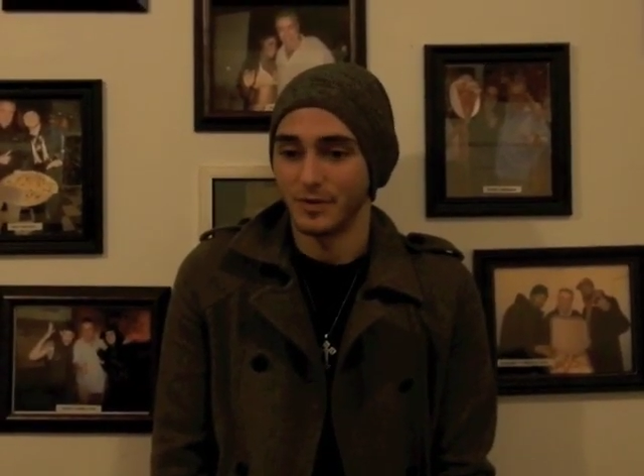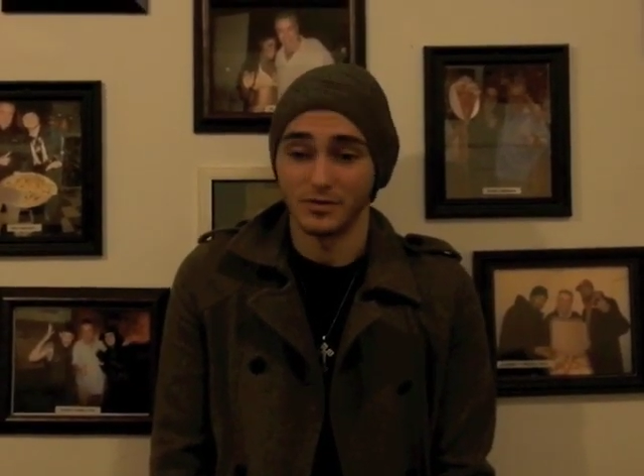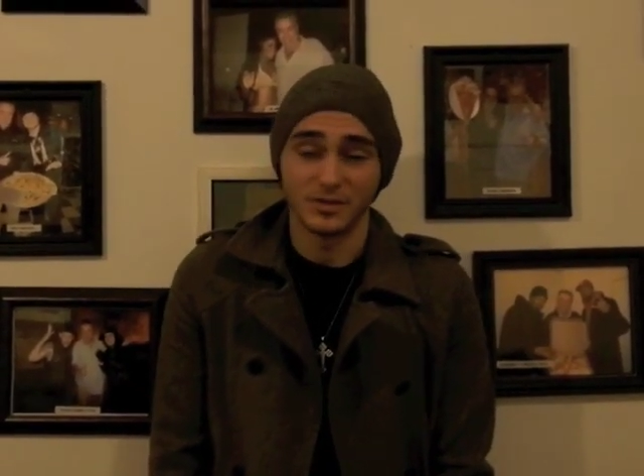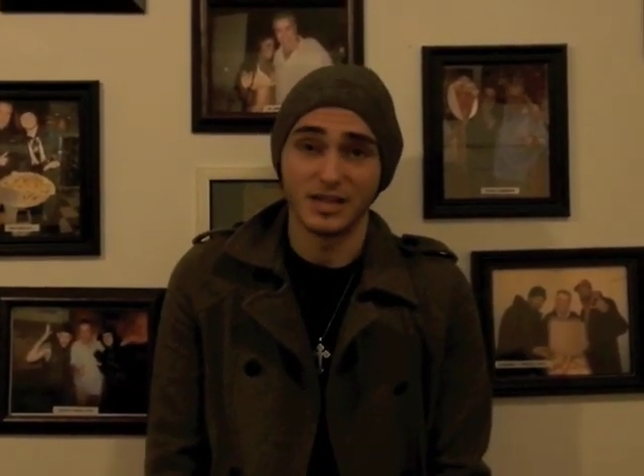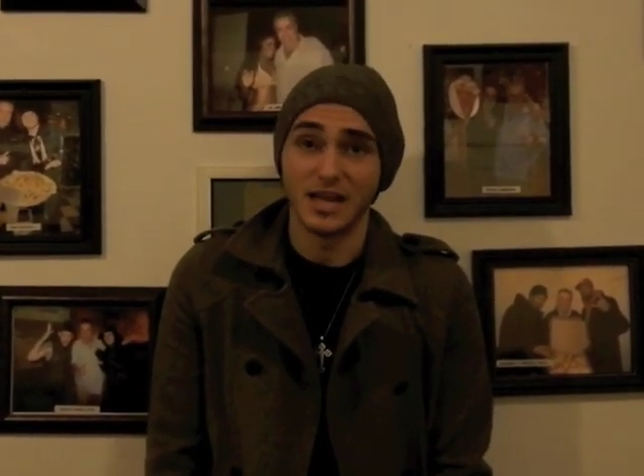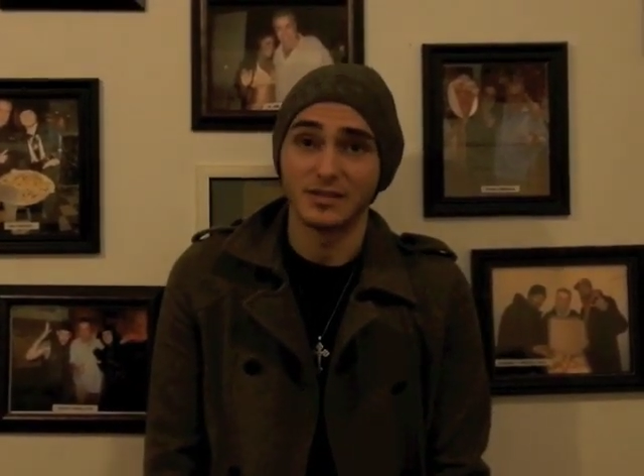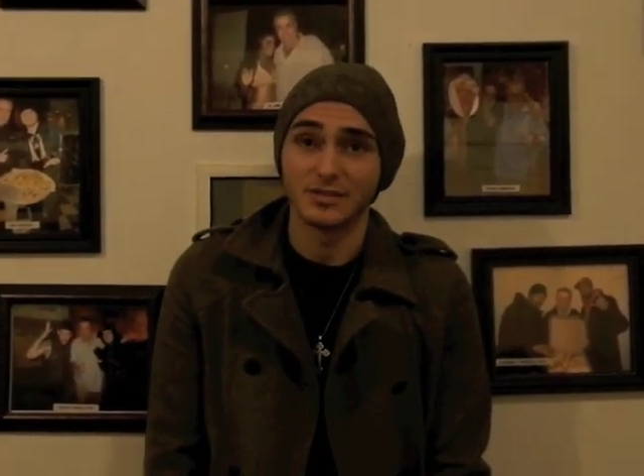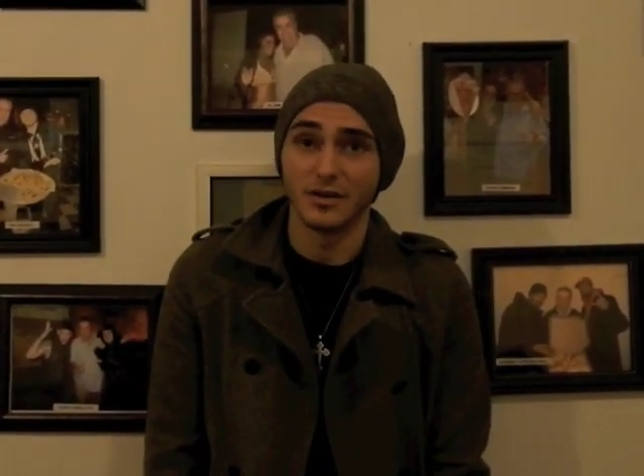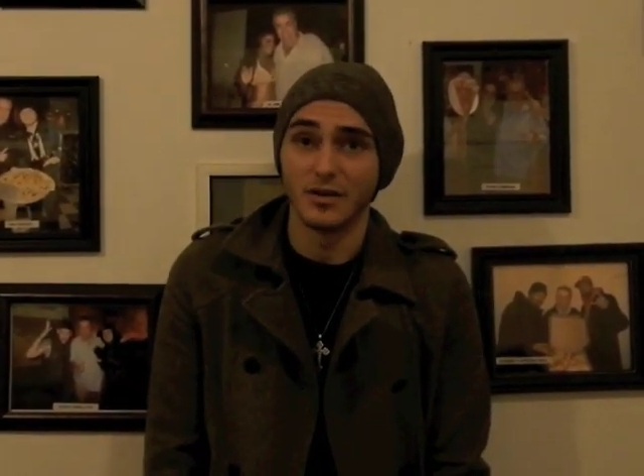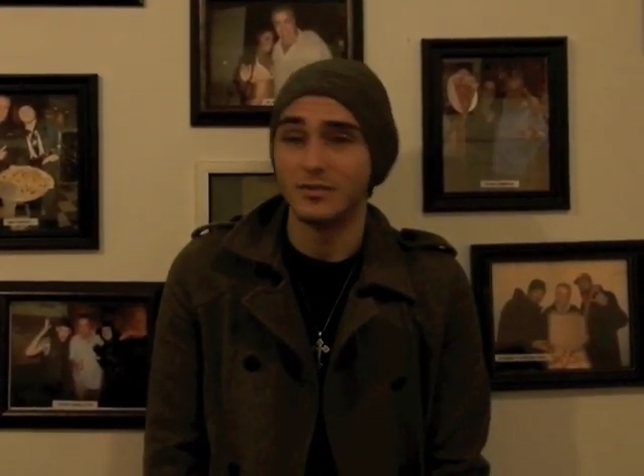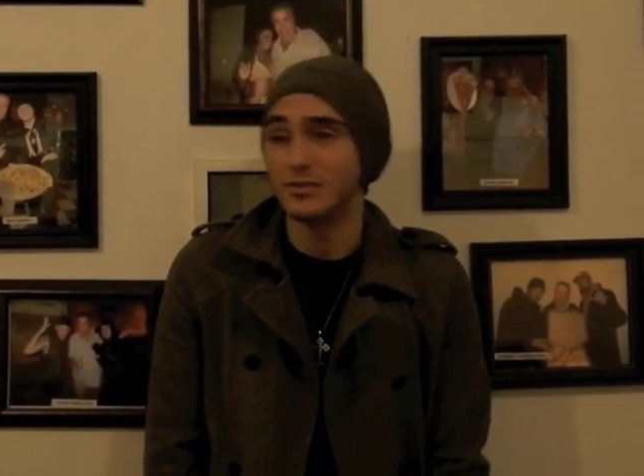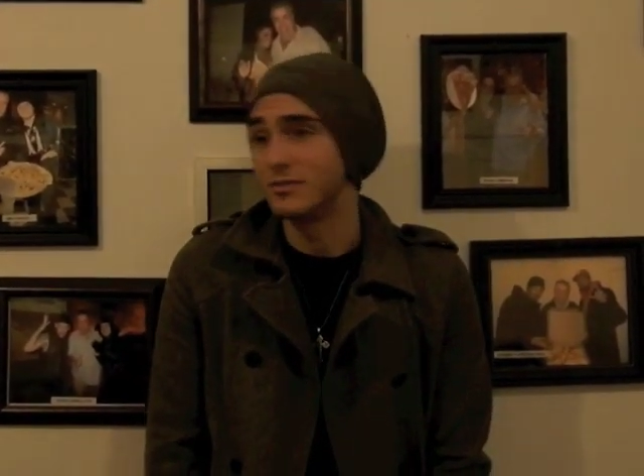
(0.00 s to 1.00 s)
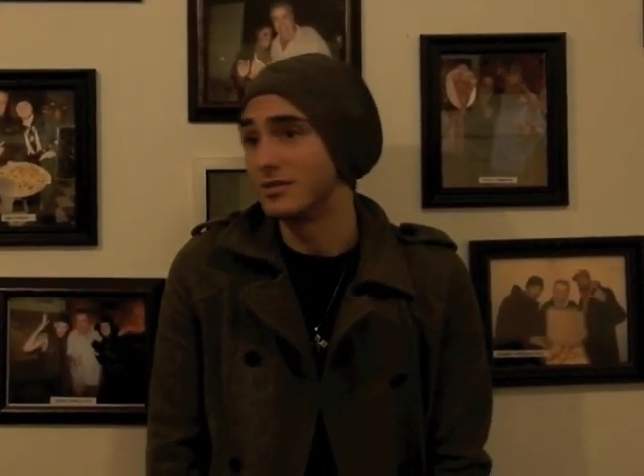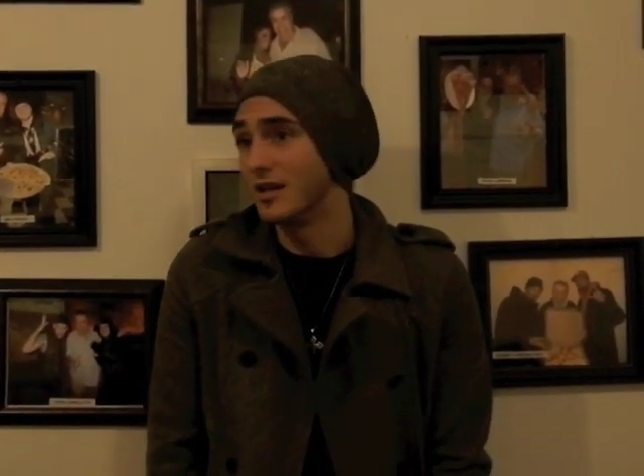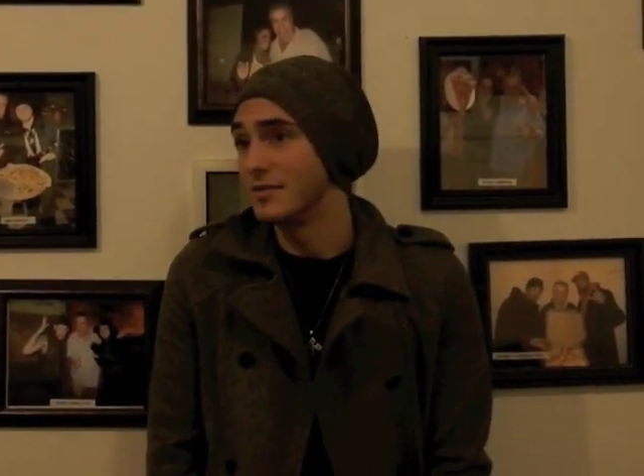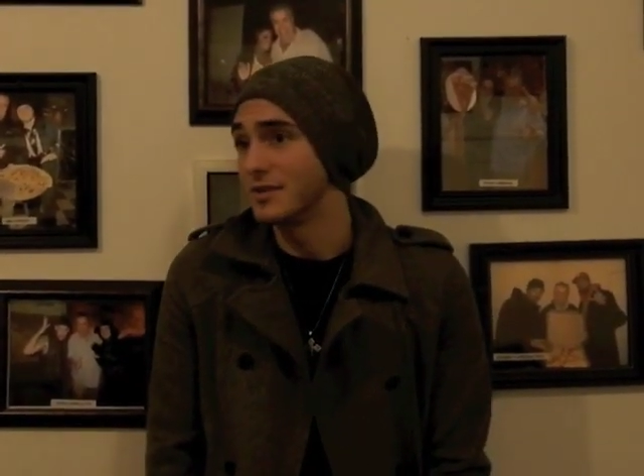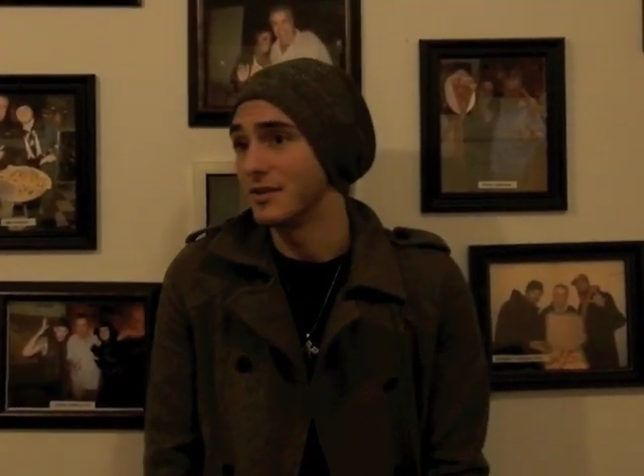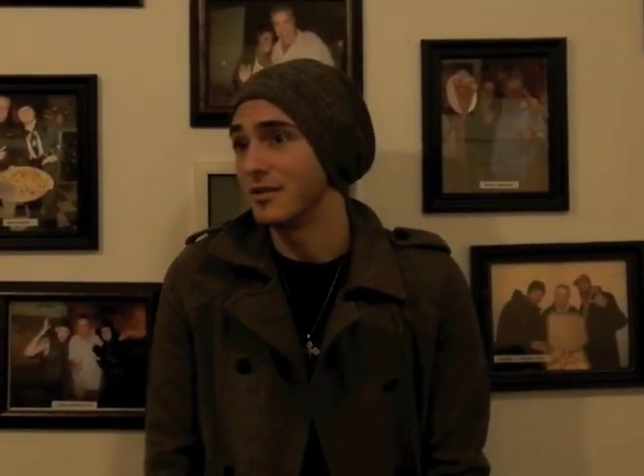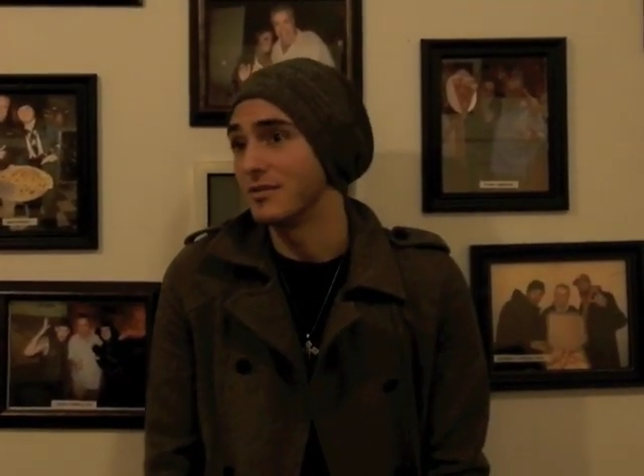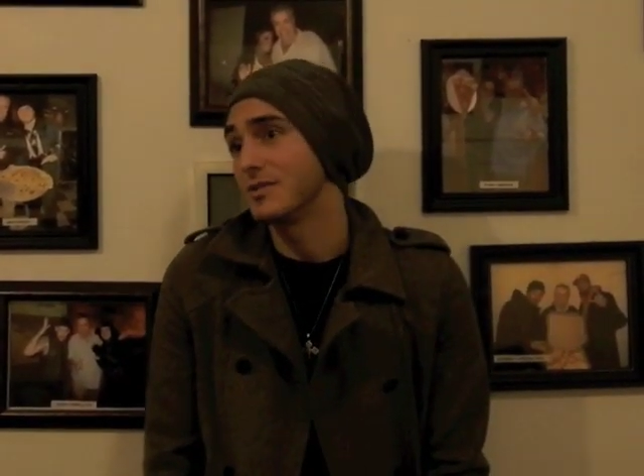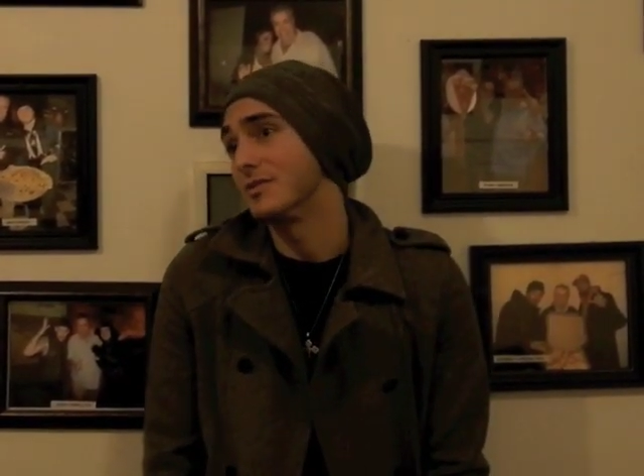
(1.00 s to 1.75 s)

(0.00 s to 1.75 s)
sex songs, there's love songs,